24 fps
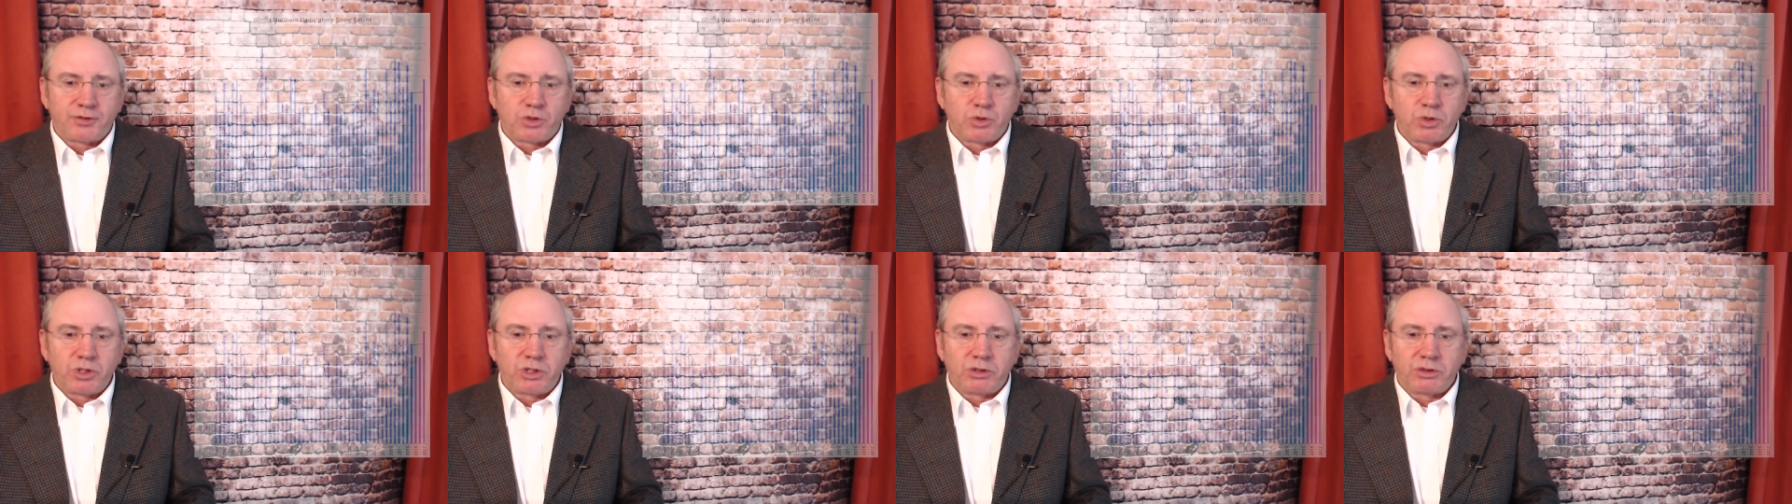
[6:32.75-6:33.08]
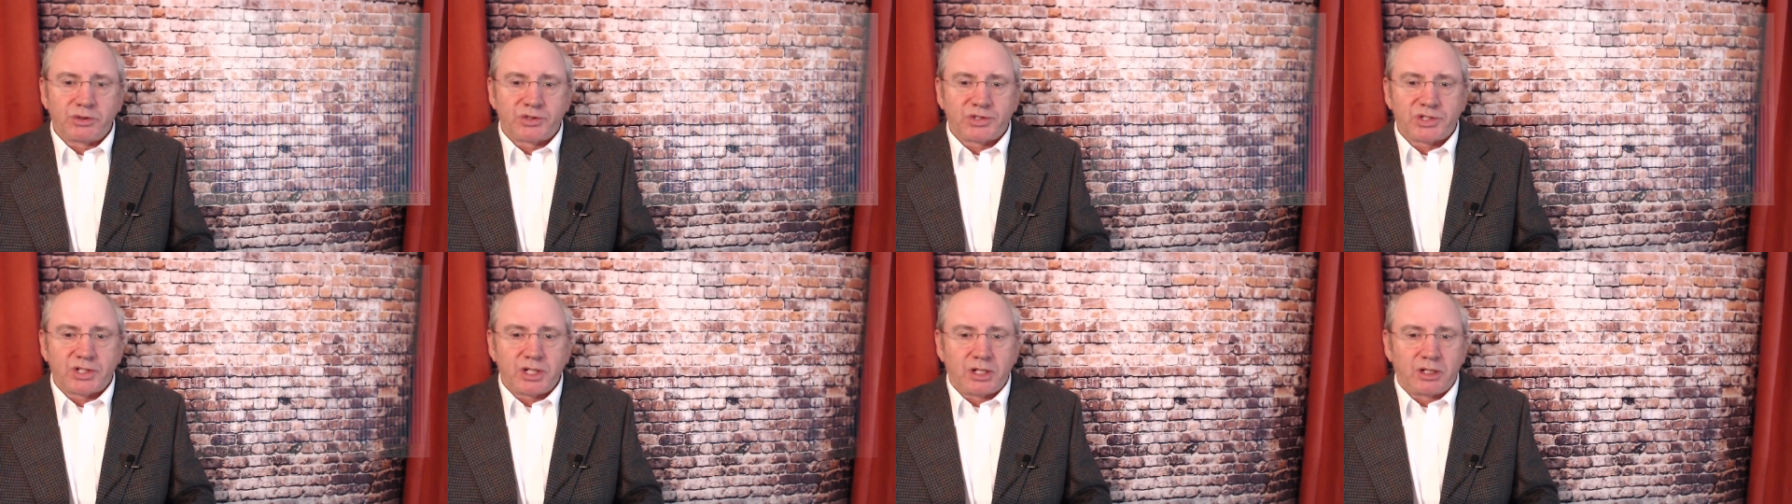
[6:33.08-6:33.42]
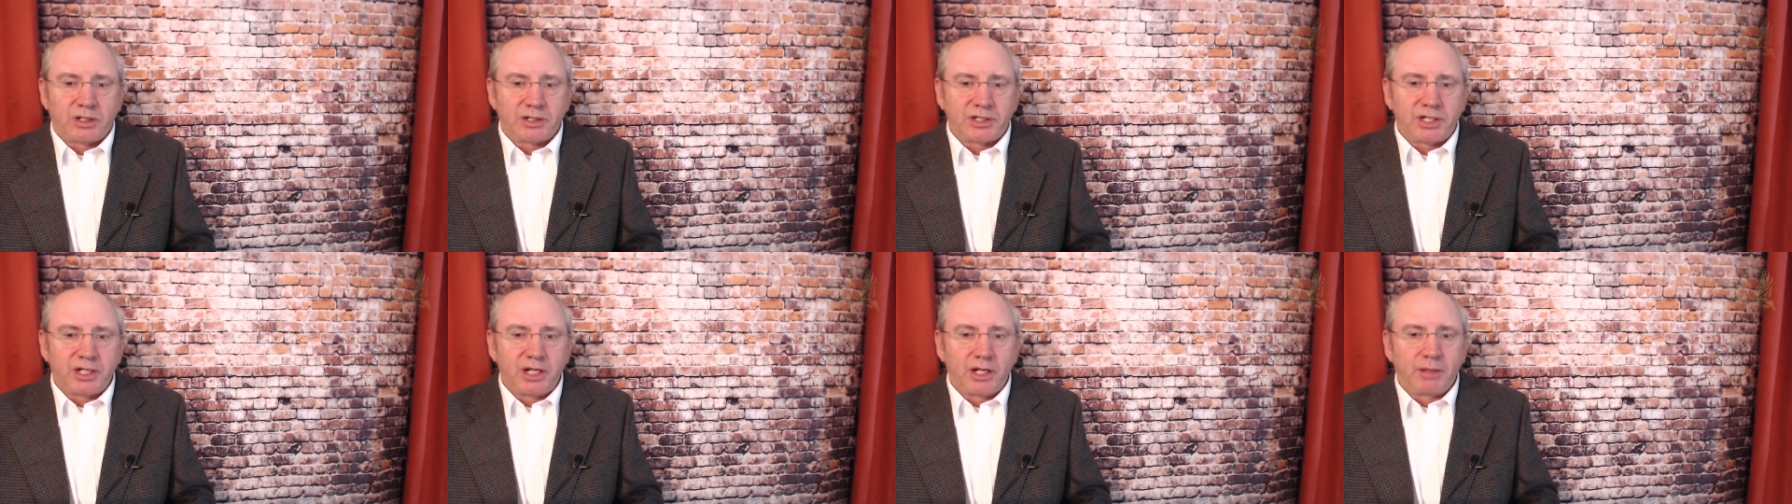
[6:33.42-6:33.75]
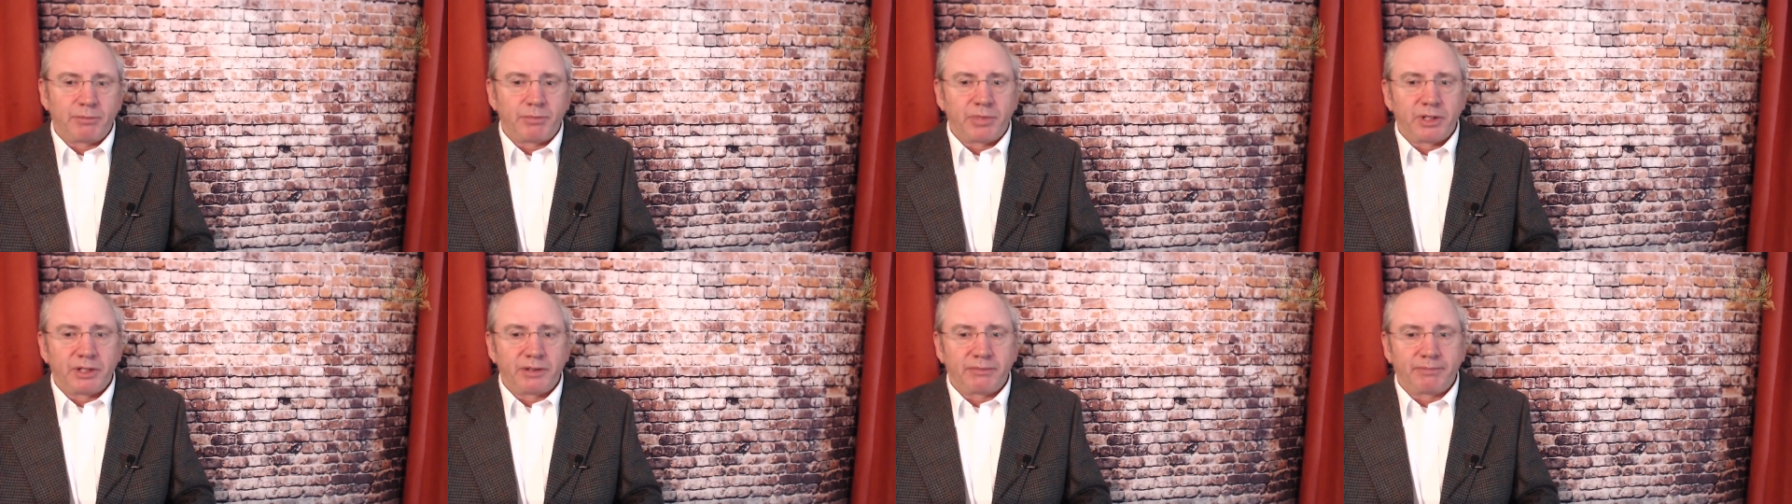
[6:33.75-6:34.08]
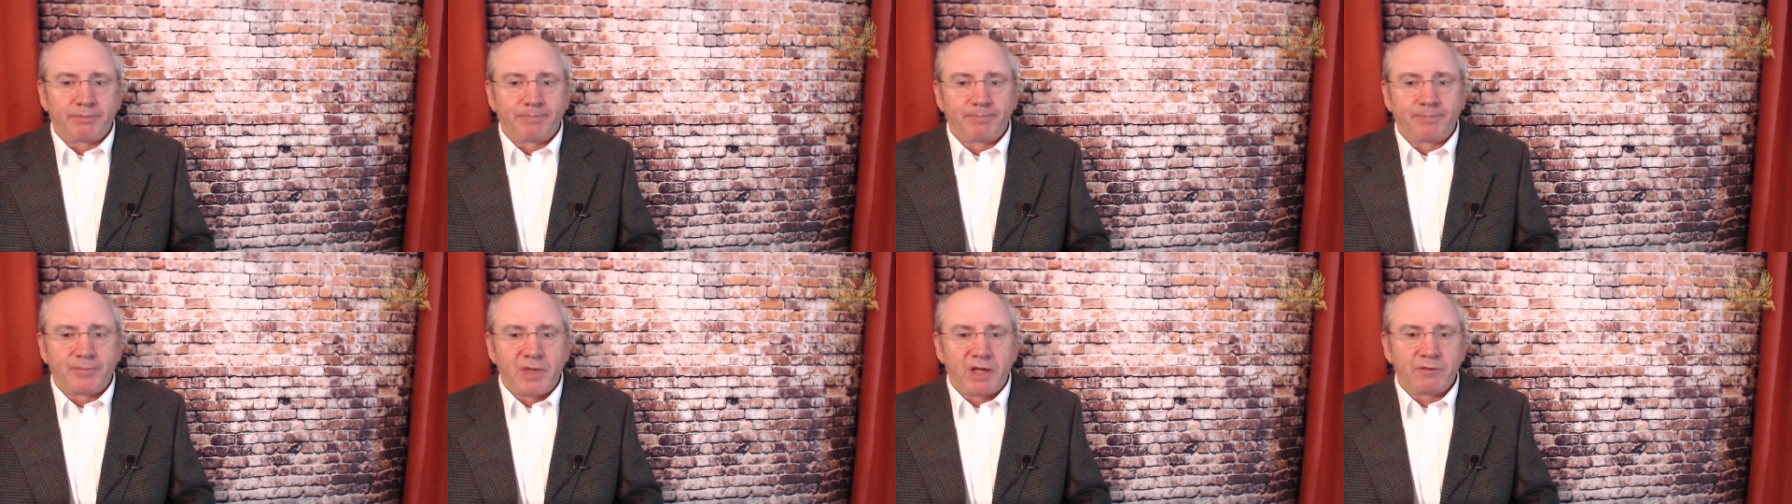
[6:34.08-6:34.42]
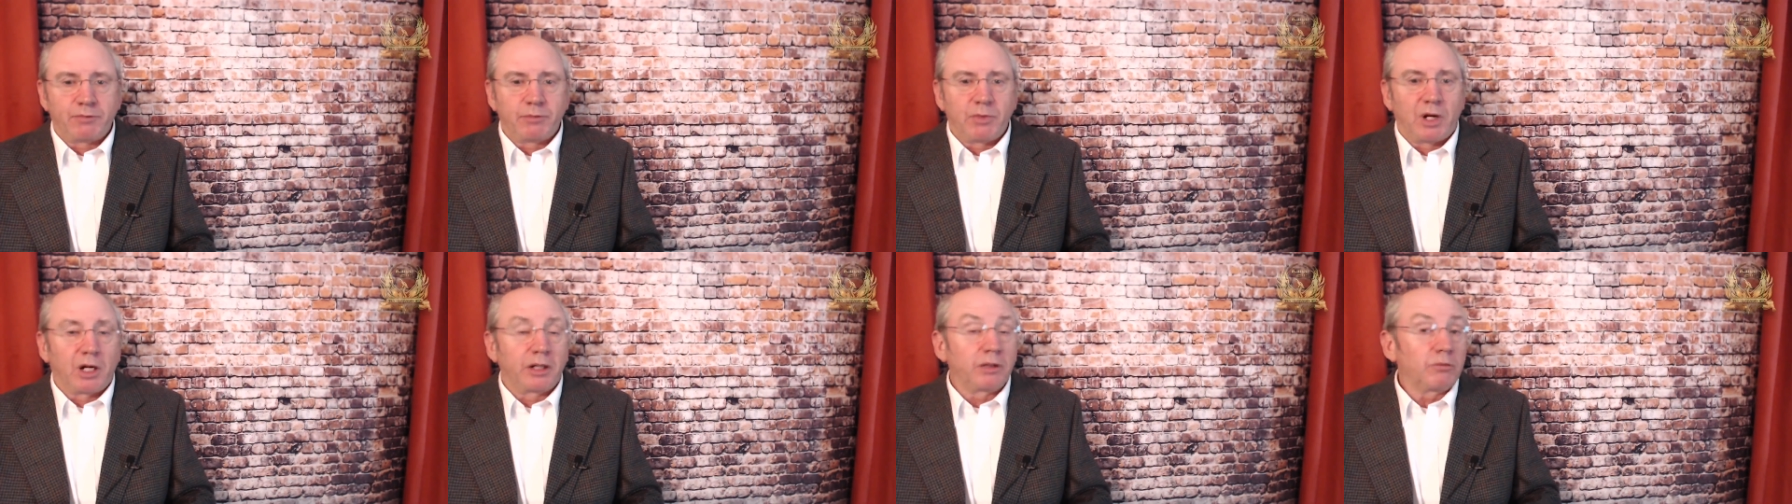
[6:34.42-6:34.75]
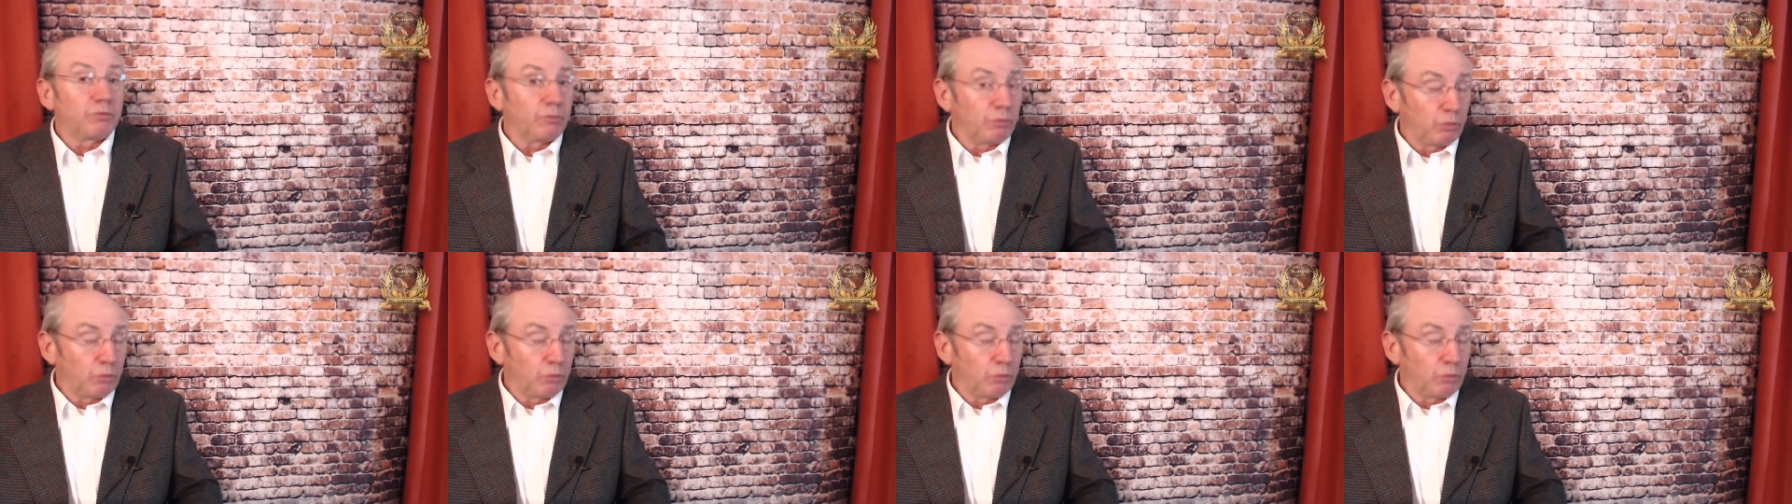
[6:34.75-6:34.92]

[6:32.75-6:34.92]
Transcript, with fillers: to a good start here, but never mind.